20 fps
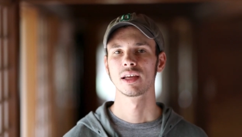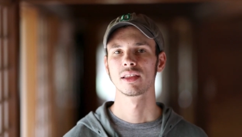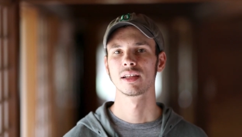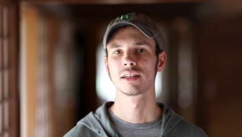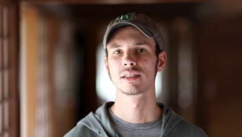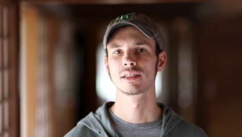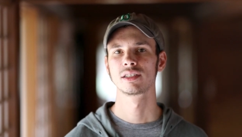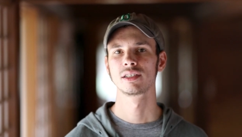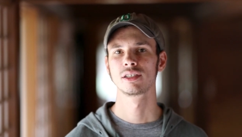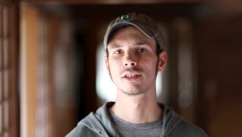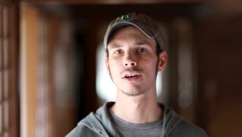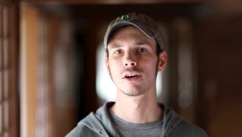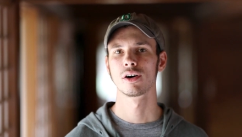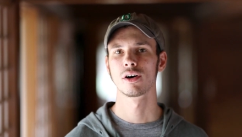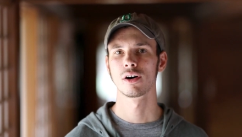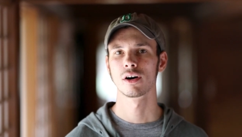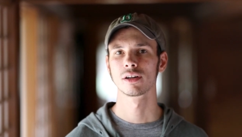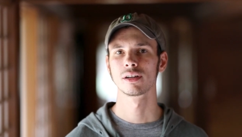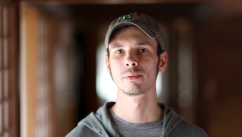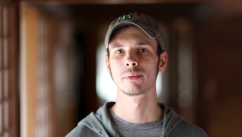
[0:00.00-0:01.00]
that's the
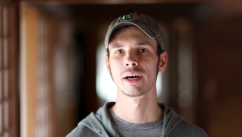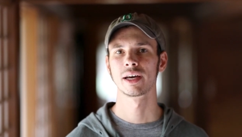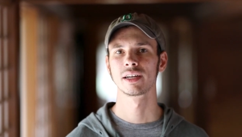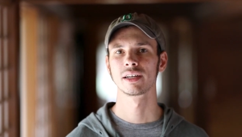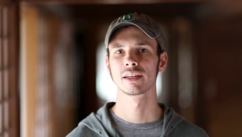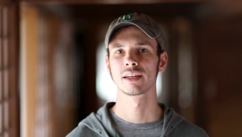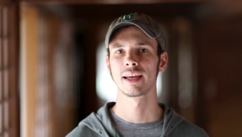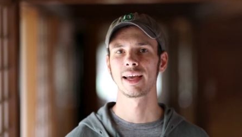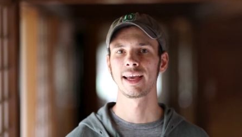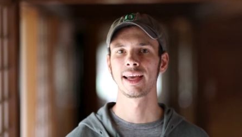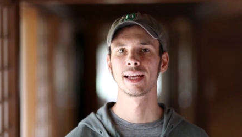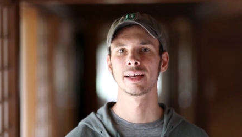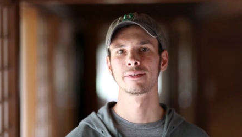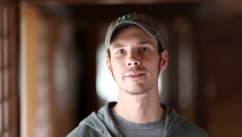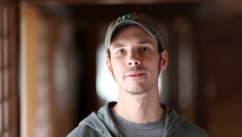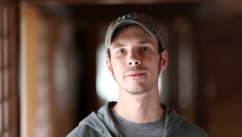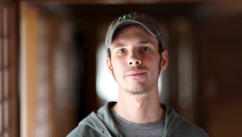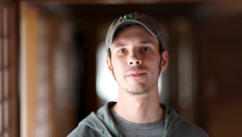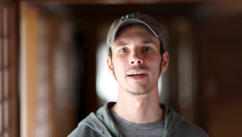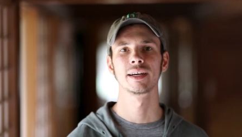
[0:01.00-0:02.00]
automatic
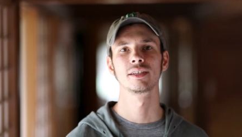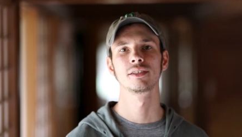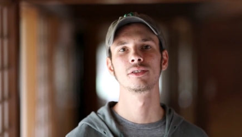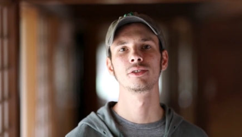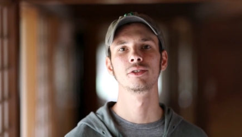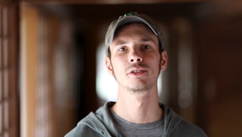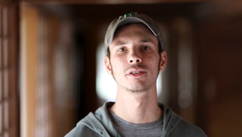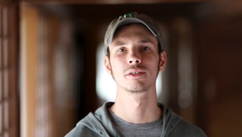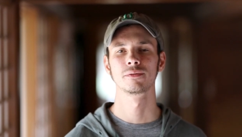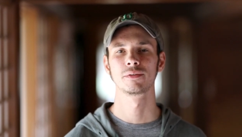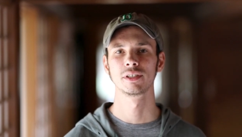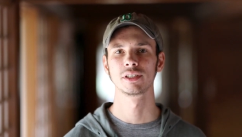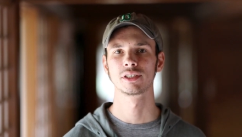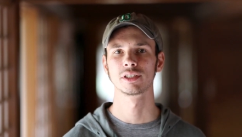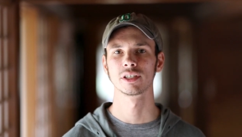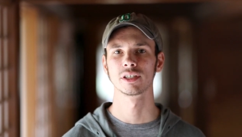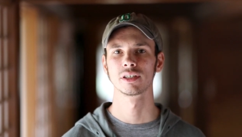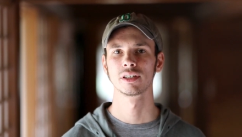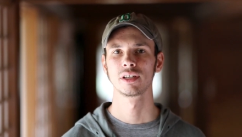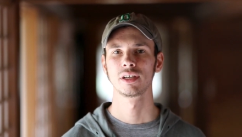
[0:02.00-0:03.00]
AF fine-tuning
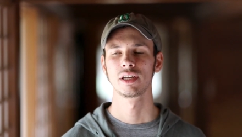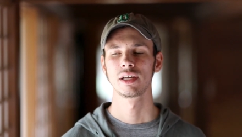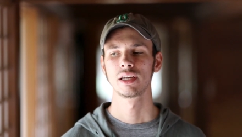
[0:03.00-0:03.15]
feature.